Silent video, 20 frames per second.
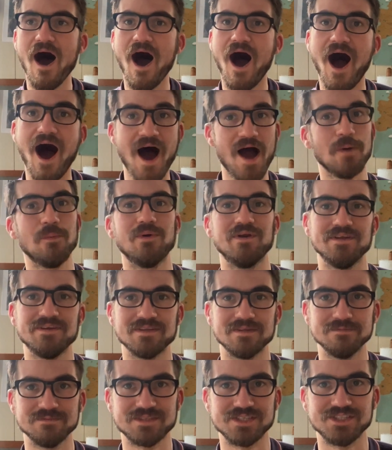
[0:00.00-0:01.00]
I wanted
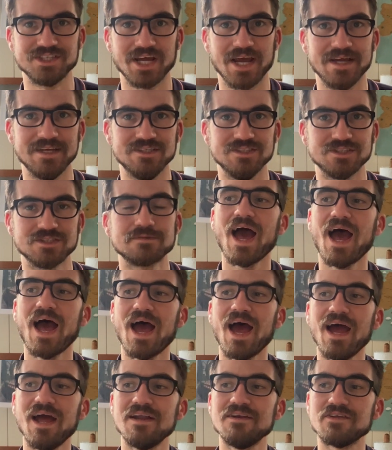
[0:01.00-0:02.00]
them to change.
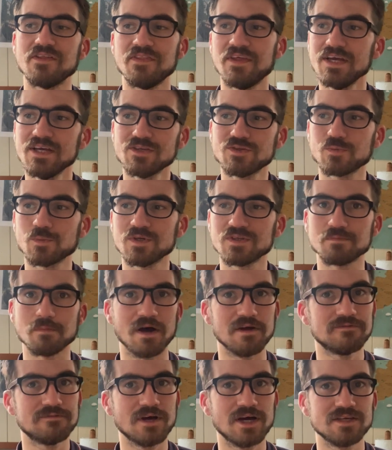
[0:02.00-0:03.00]
And this was
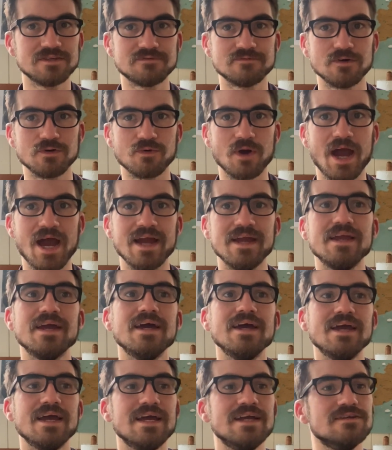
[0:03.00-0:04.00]
my first foray
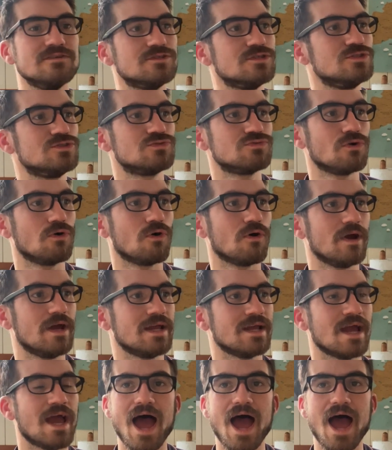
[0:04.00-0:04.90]
into drawing